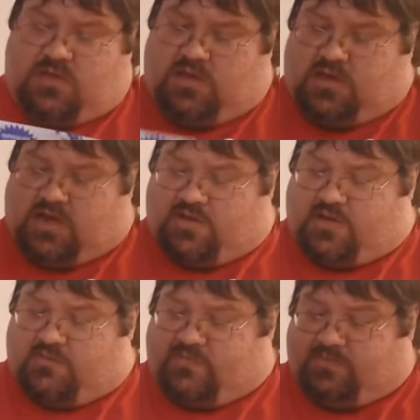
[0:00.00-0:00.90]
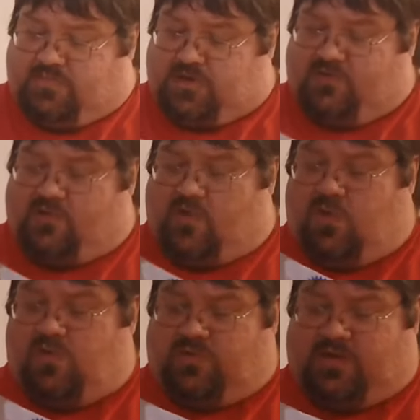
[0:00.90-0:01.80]
And out comes the picture.
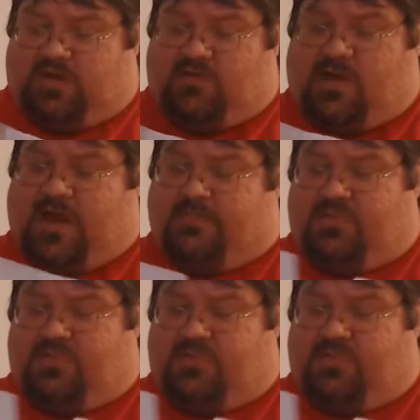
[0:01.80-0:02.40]
Holy crap.